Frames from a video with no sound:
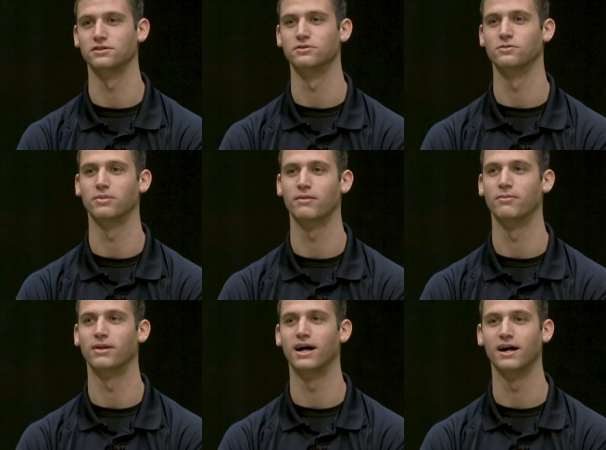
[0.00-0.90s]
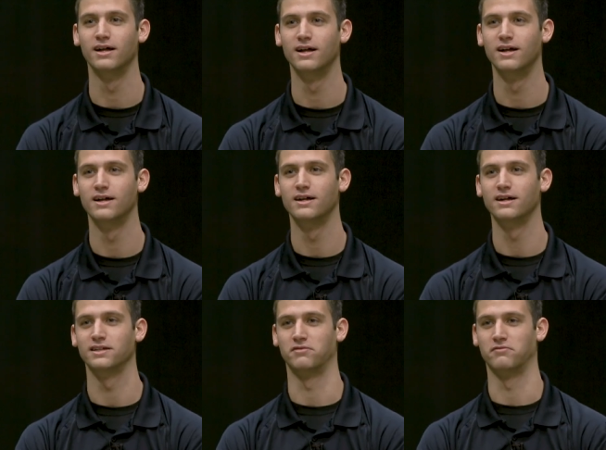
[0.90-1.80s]
you, and blah, blah, blah.
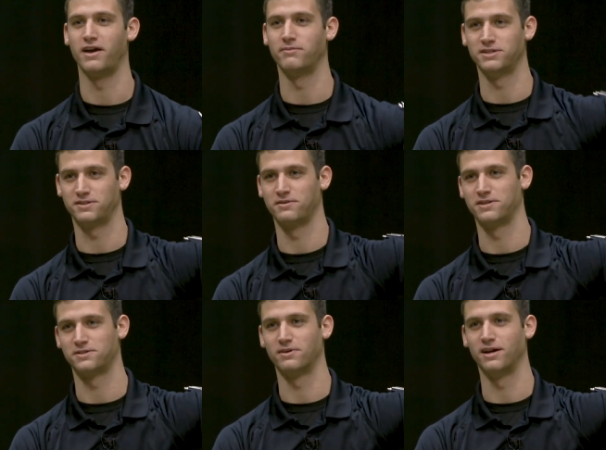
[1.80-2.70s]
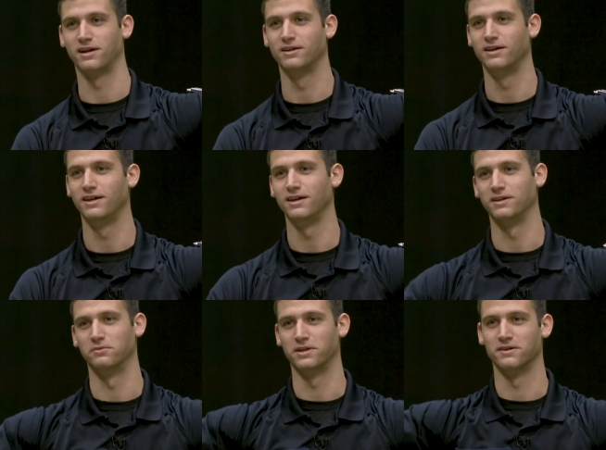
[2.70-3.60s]
And then families go this way,
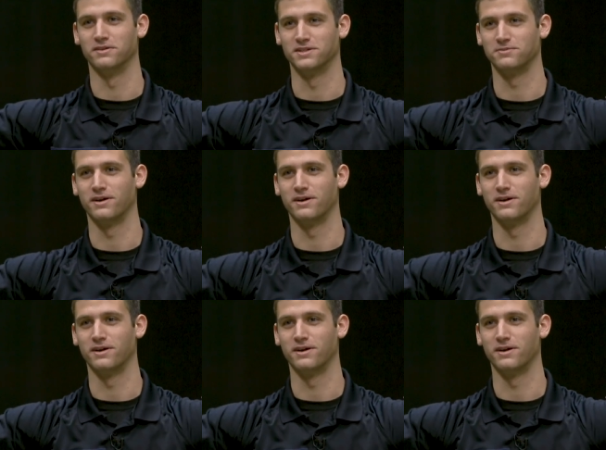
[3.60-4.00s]
and we go this